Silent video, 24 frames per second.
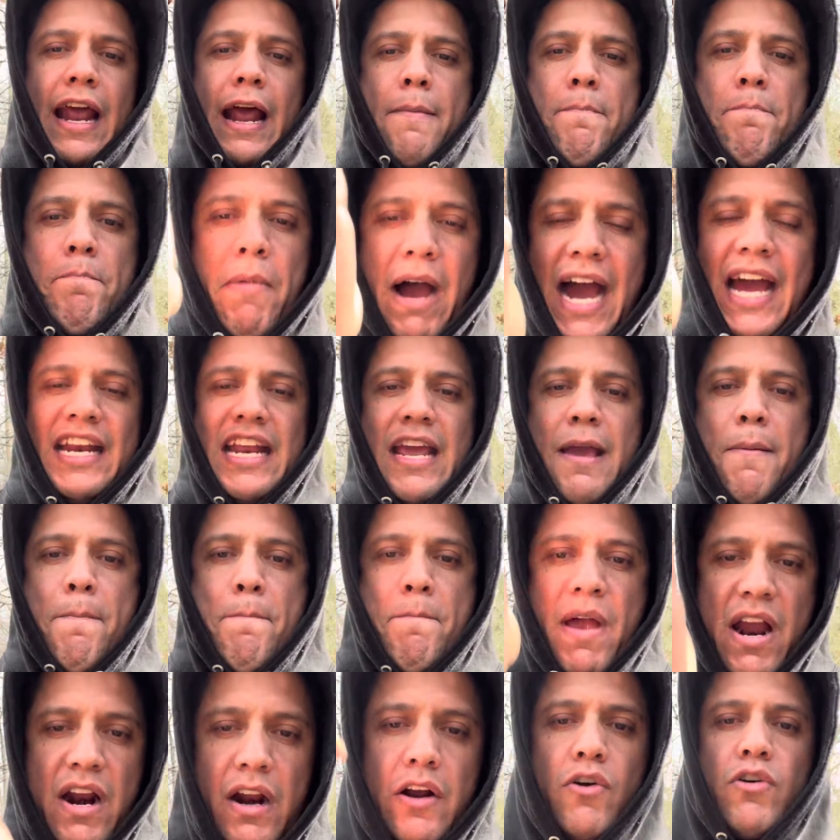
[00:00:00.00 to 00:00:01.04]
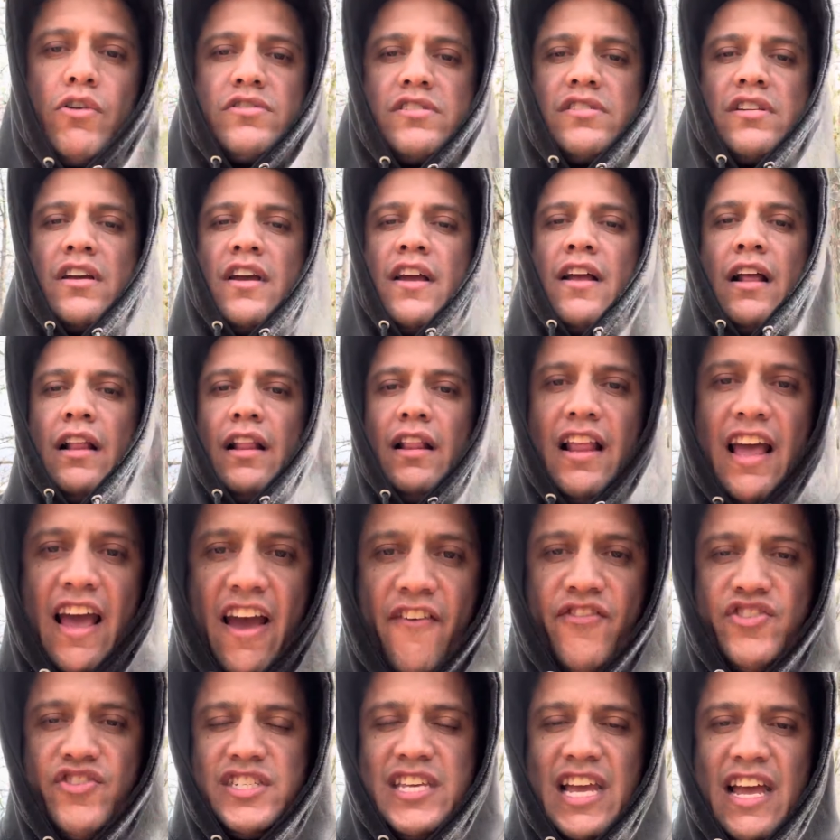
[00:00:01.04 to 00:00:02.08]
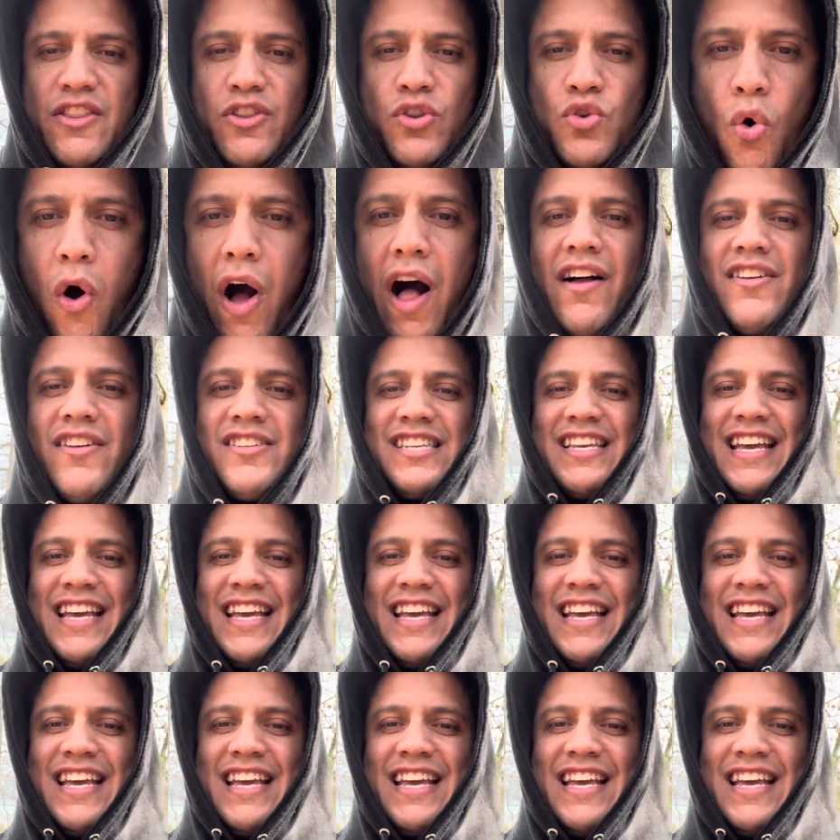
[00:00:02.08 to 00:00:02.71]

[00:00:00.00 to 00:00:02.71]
and mighty miracles lives and dwells